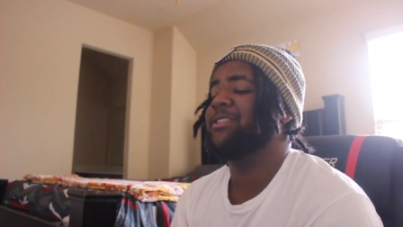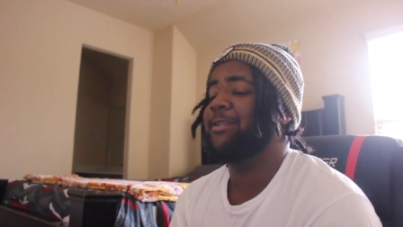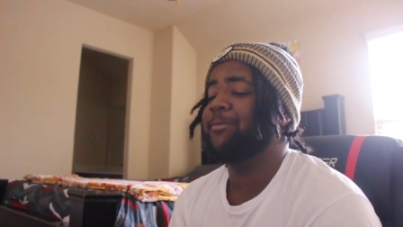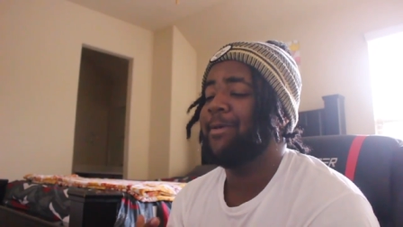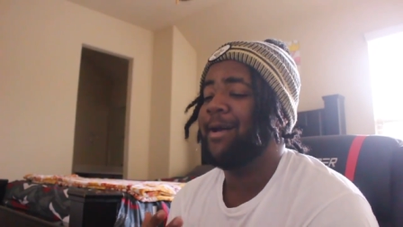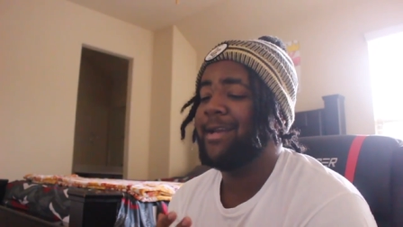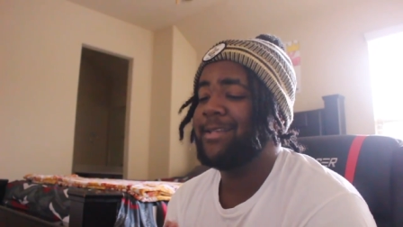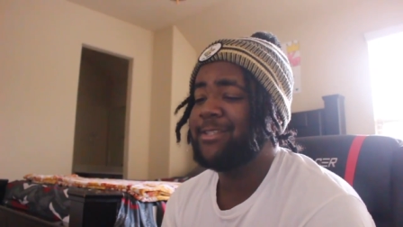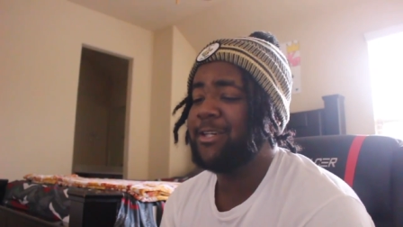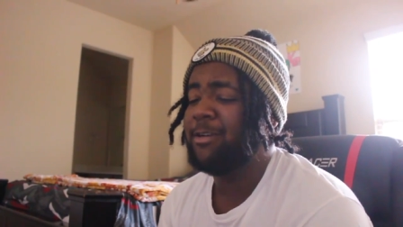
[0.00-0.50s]

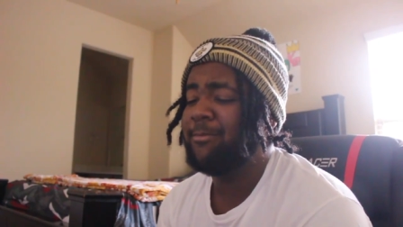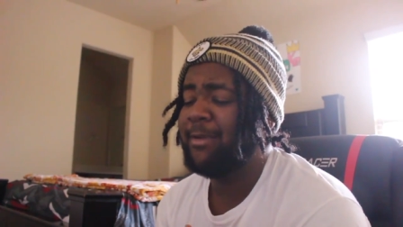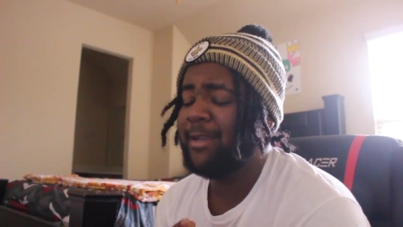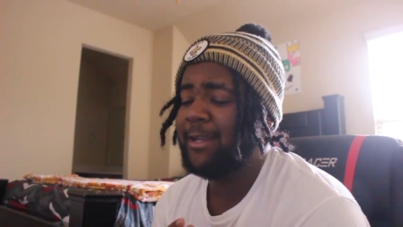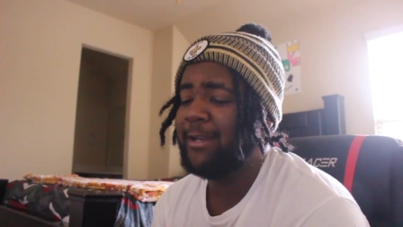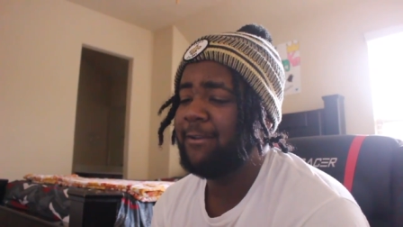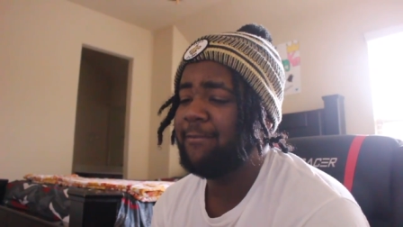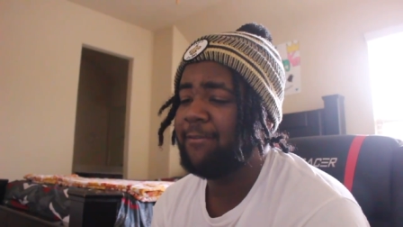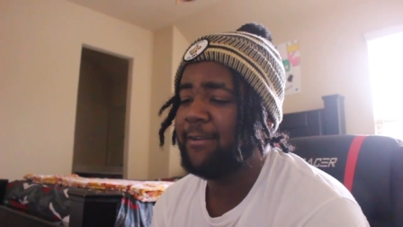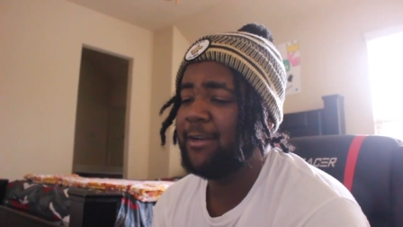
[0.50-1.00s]
Somebody told me
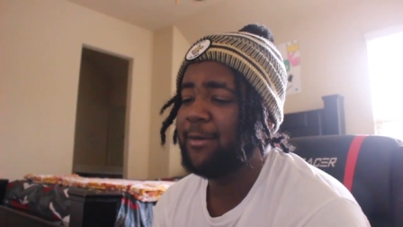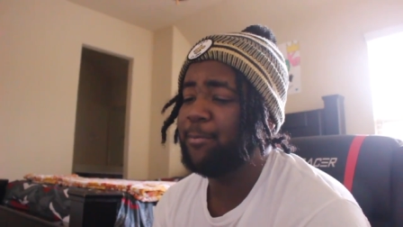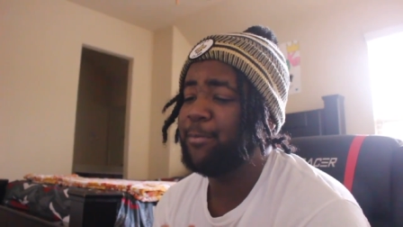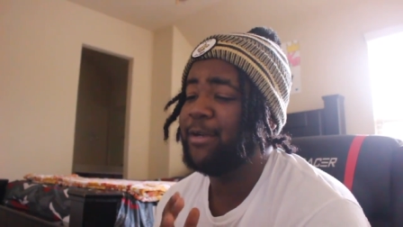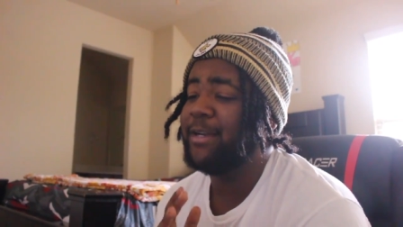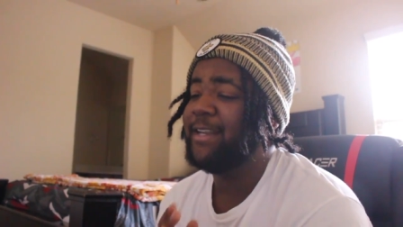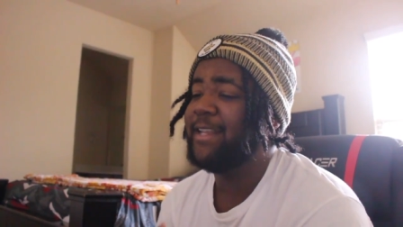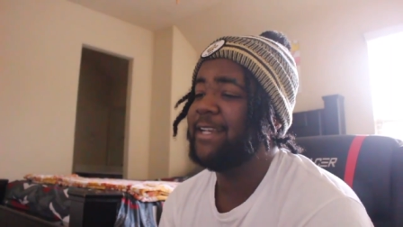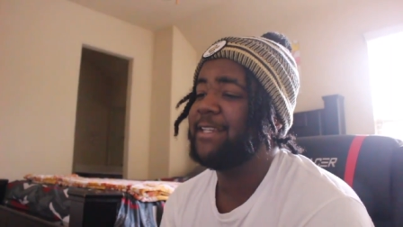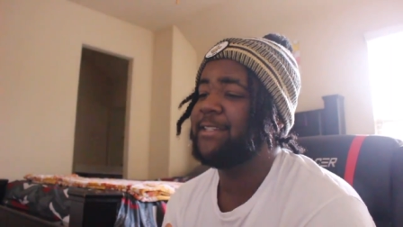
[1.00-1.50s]
NFL
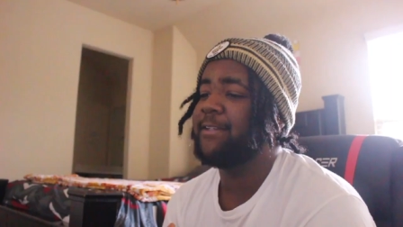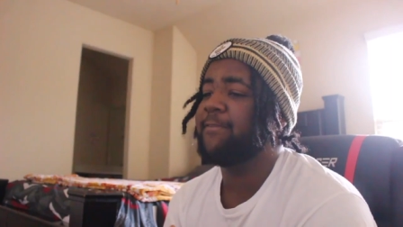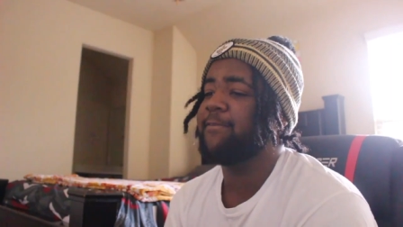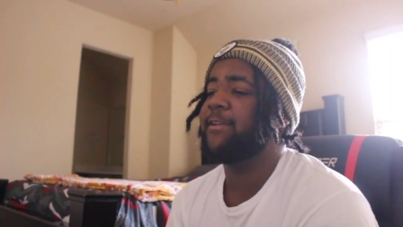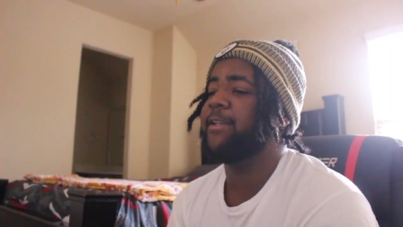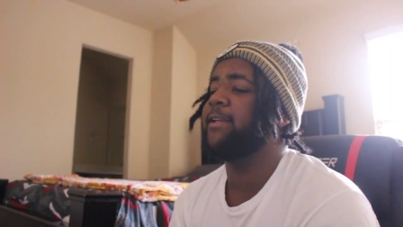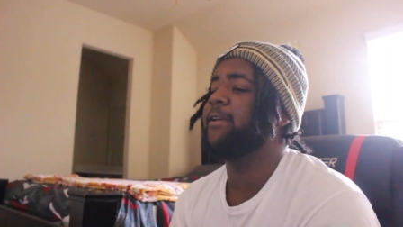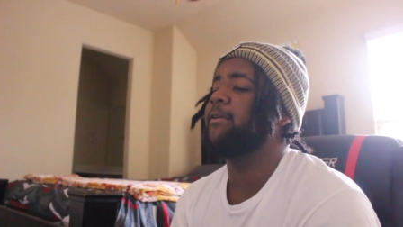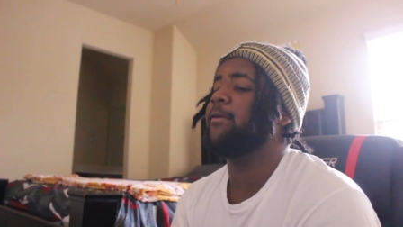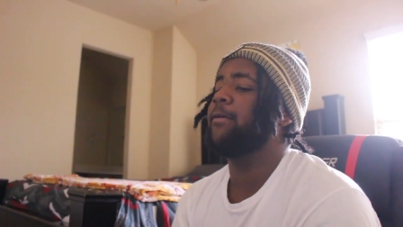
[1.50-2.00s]
prediction
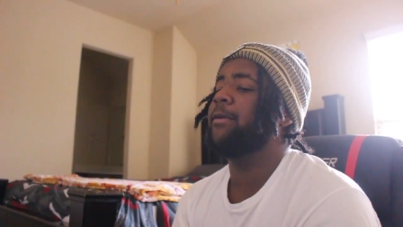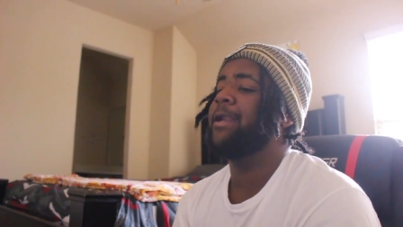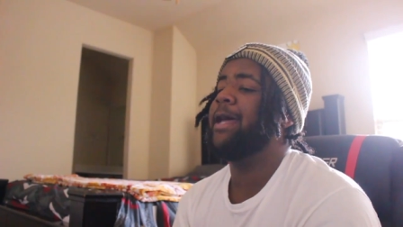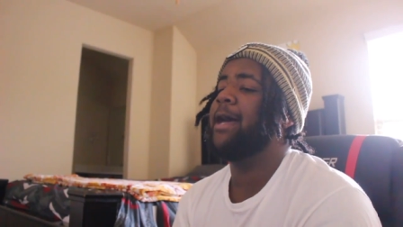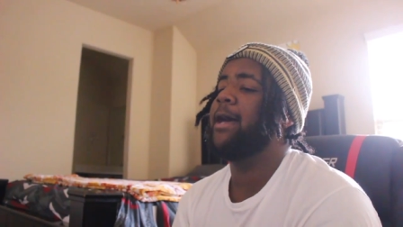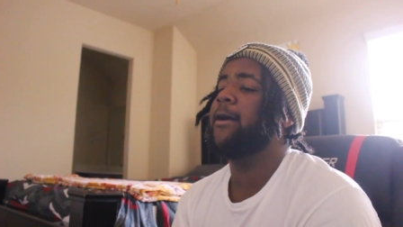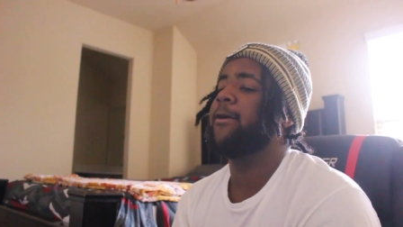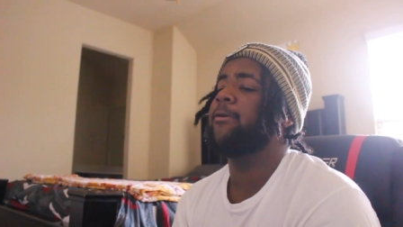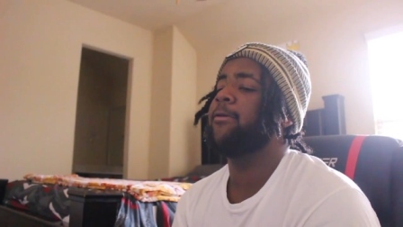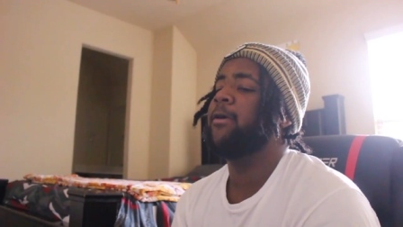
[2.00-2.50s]
video.
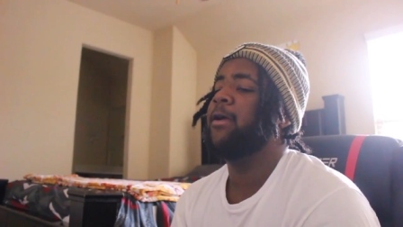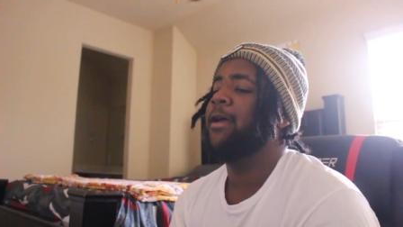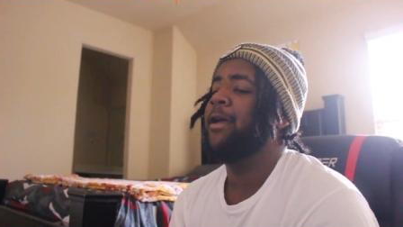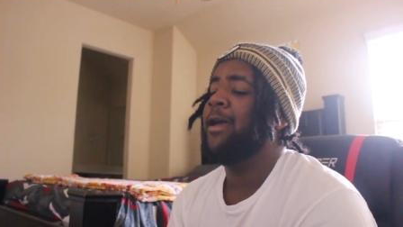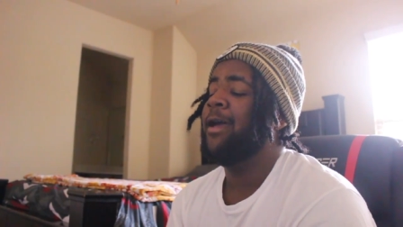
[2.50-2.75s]
Now,